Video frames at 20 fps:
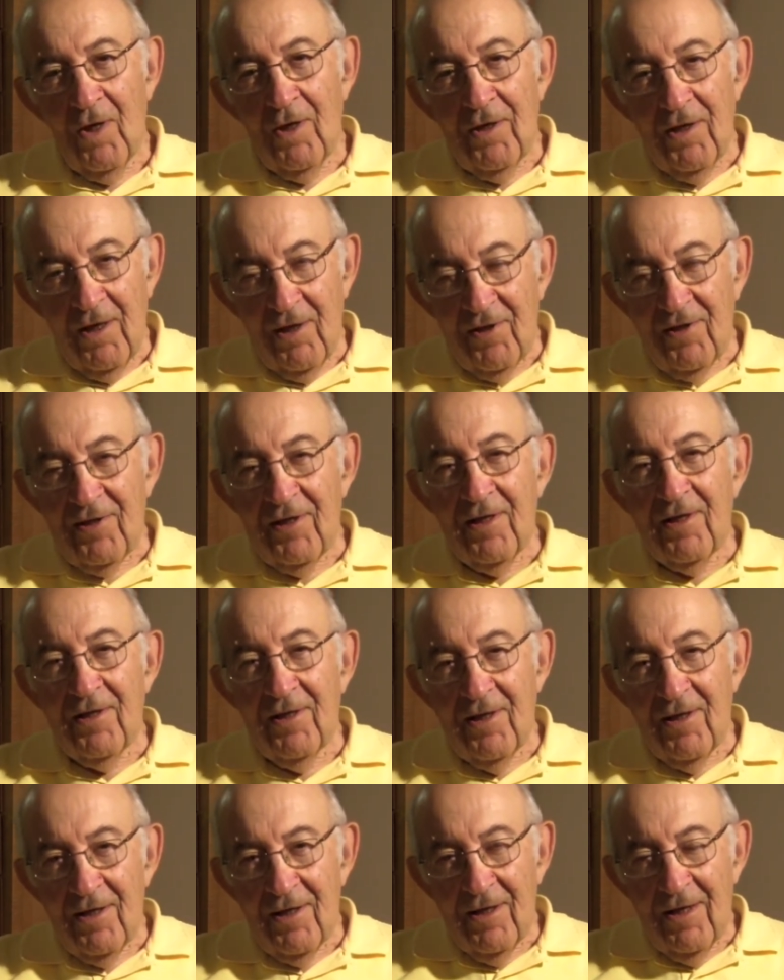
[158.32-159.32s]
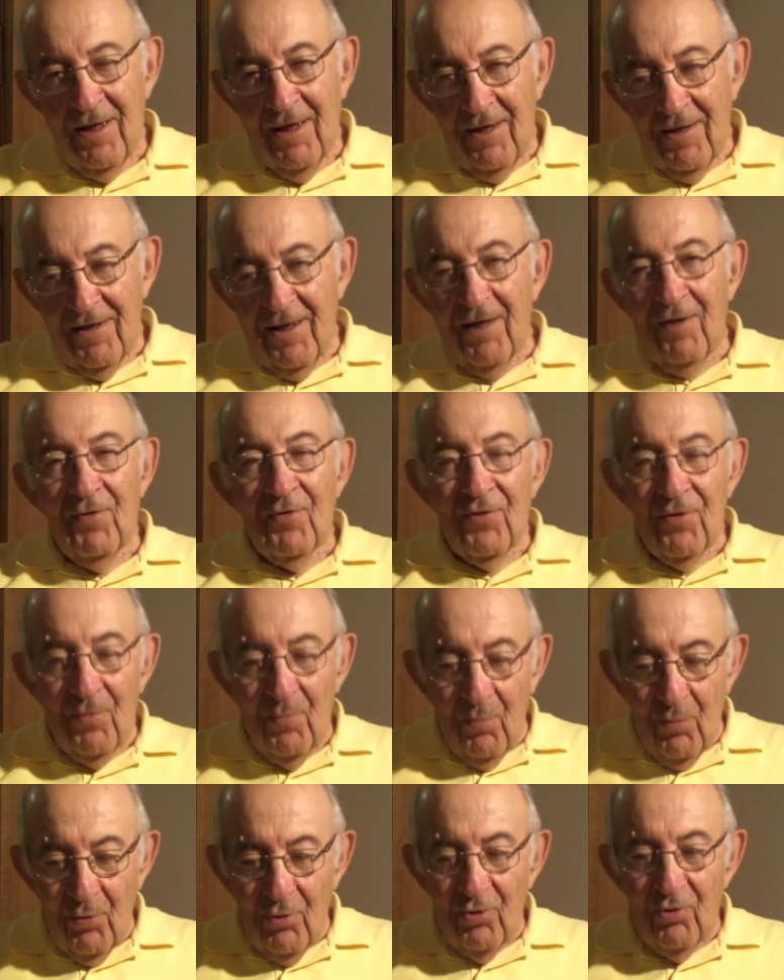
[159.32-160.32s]
Yes, they did. They used to
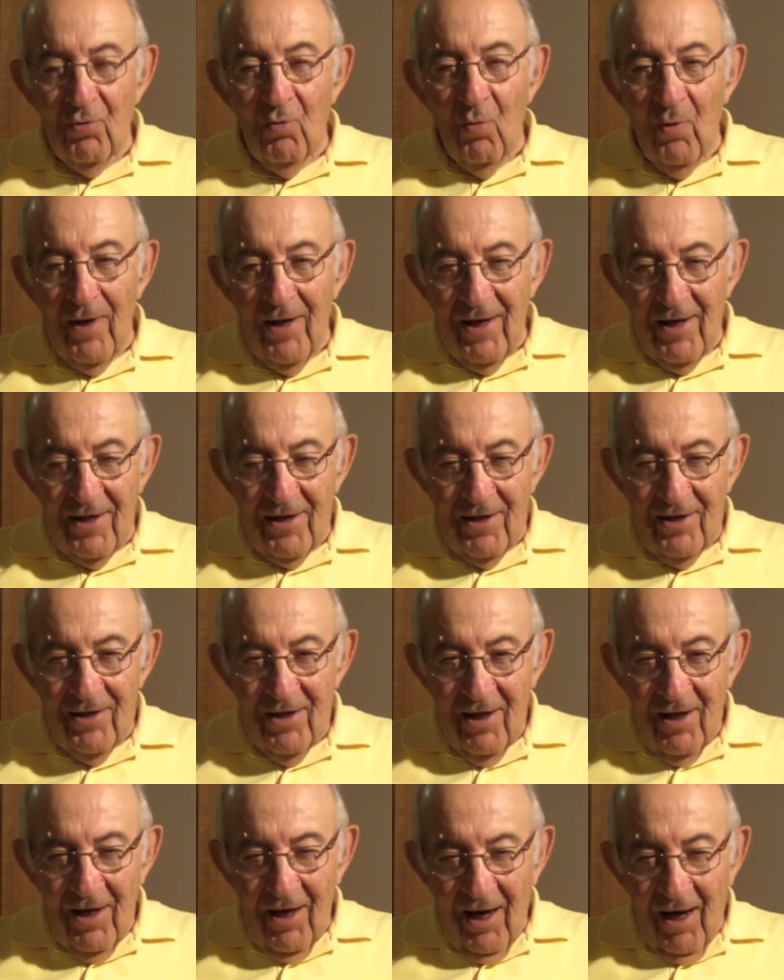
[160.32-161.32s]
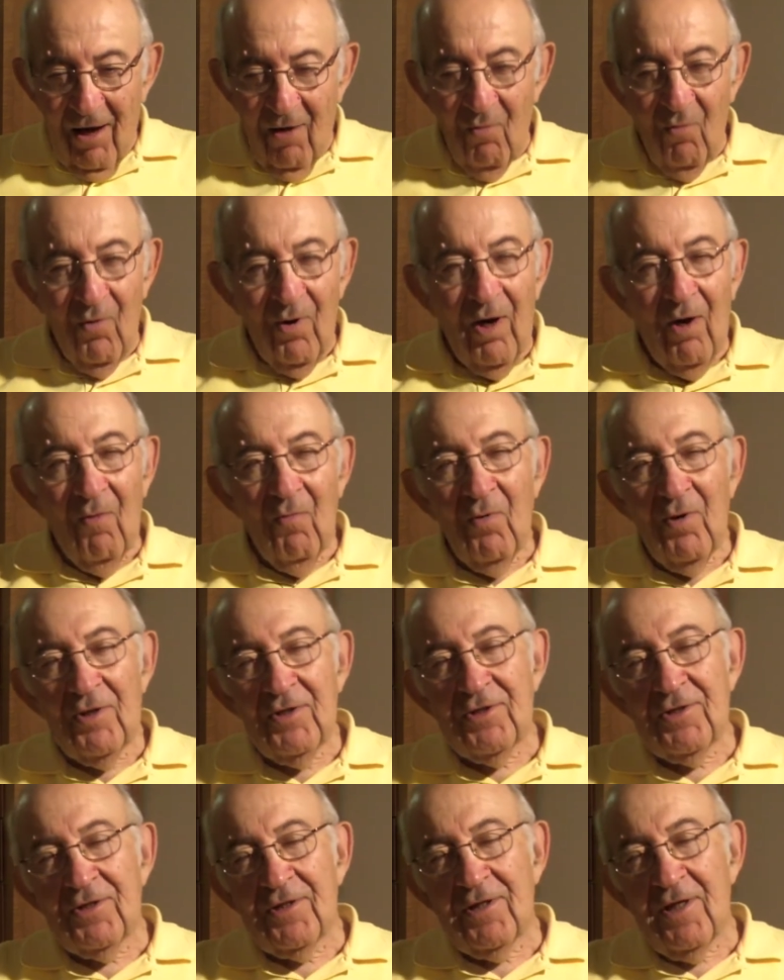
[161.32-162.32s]
pull the wagon on
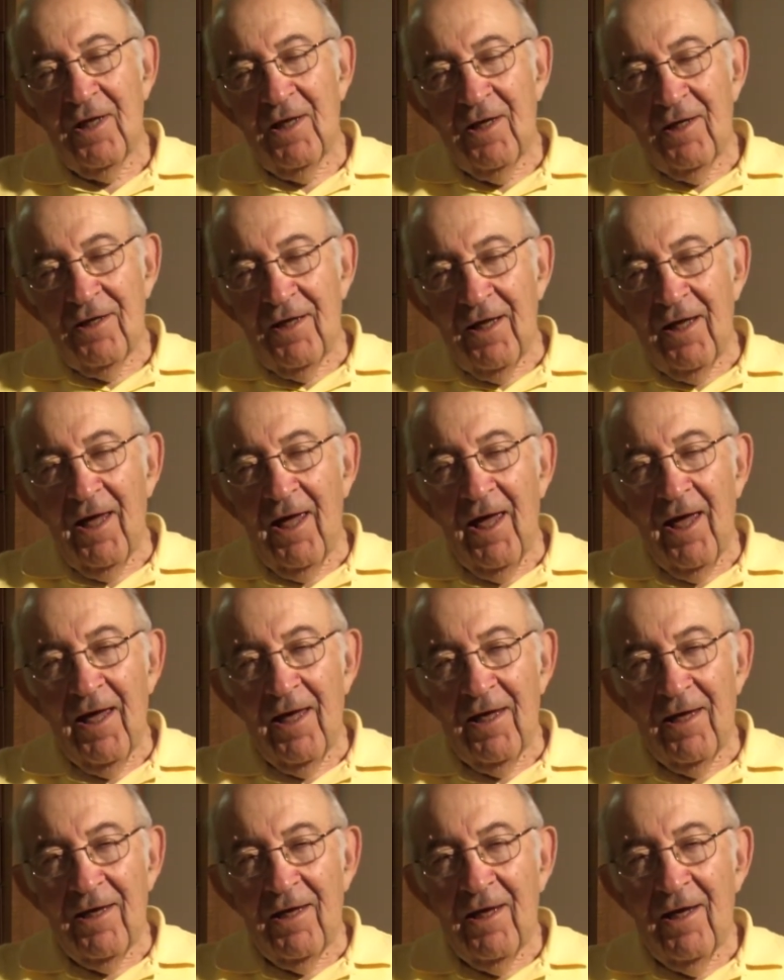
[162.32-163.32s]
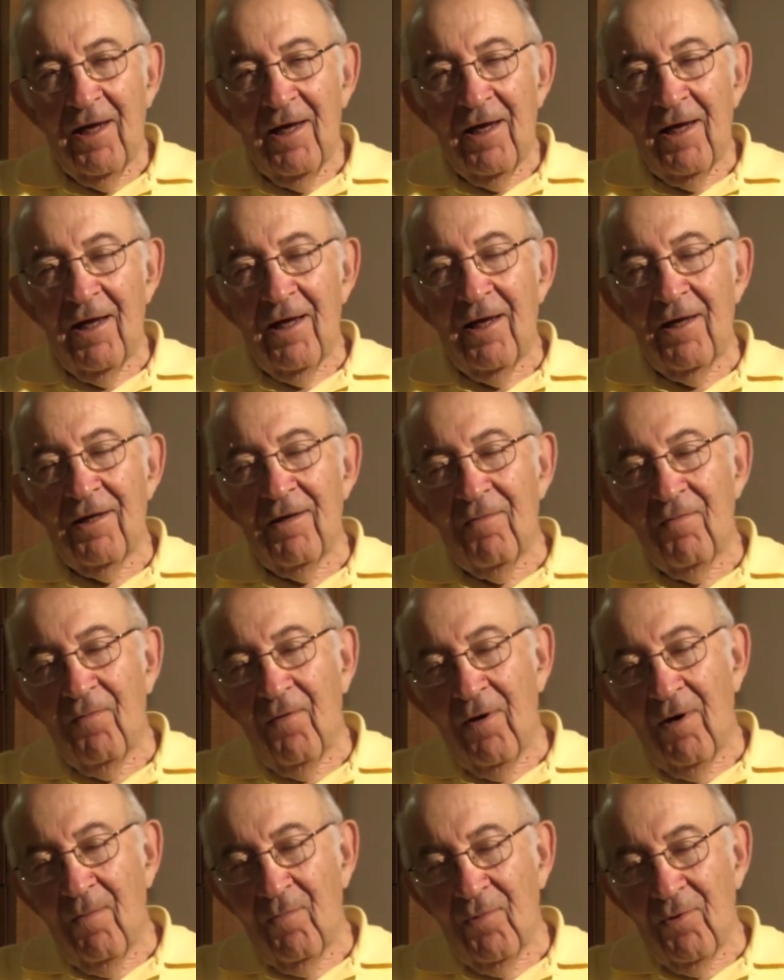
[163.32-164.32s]
which the hay. The
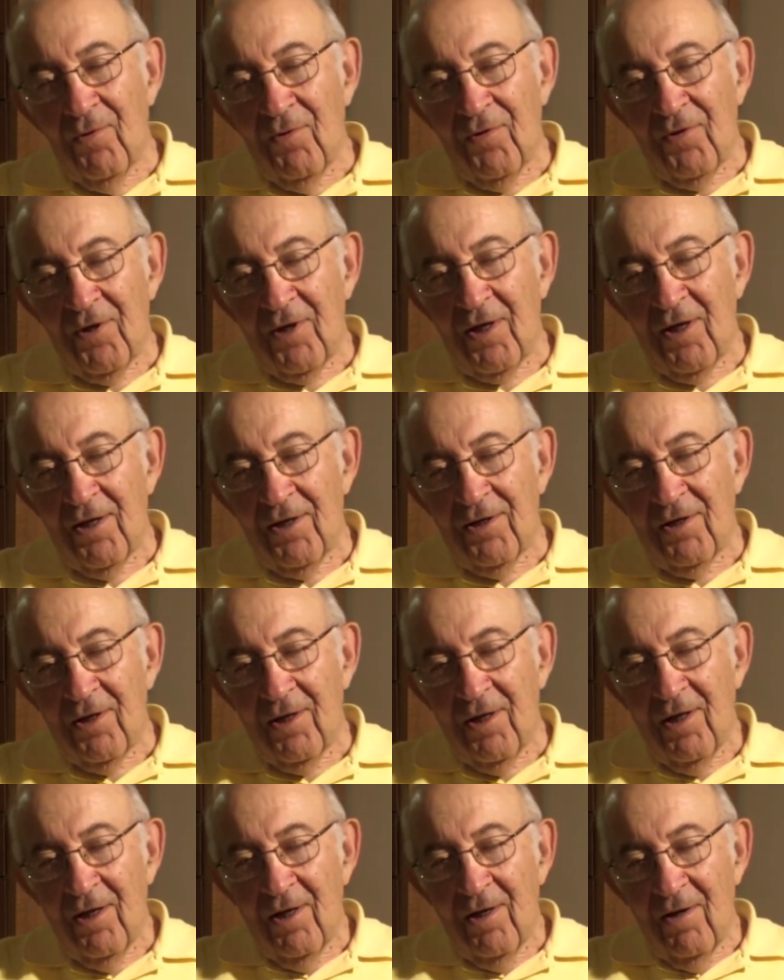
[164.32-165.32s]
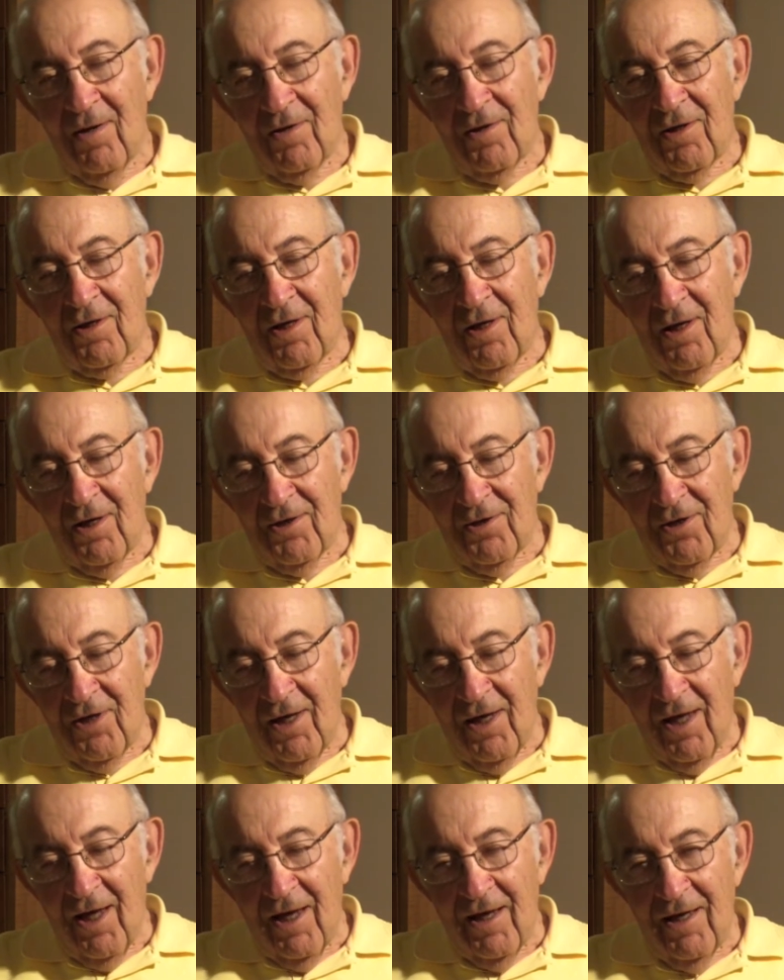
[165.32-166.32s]
farmer used to cut the
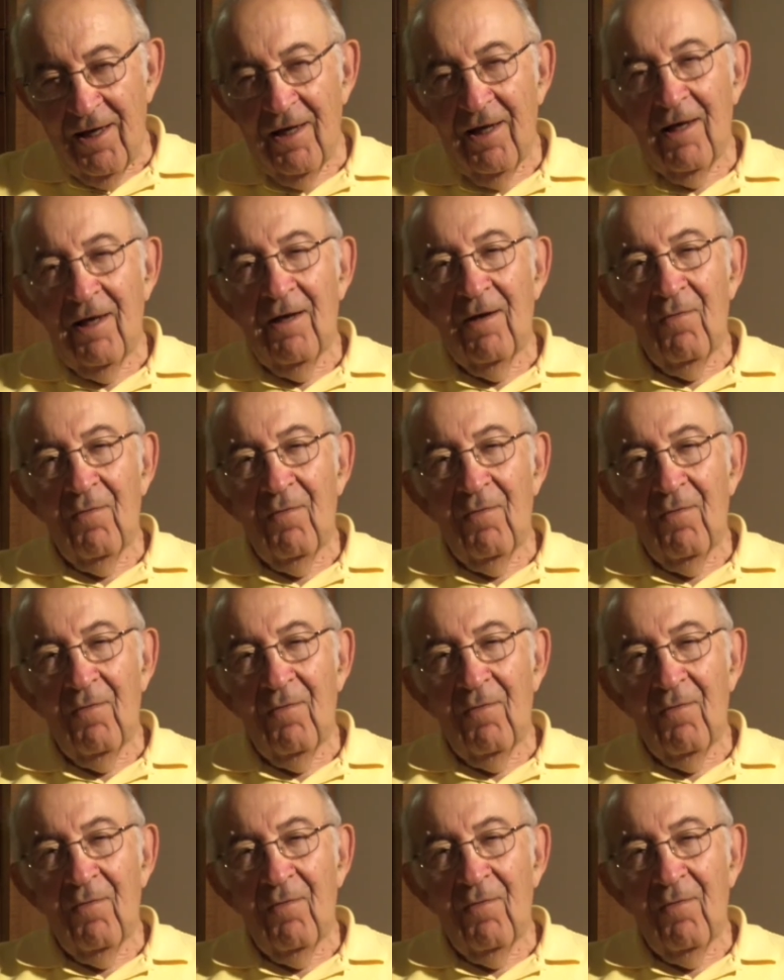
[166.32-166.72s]
hay.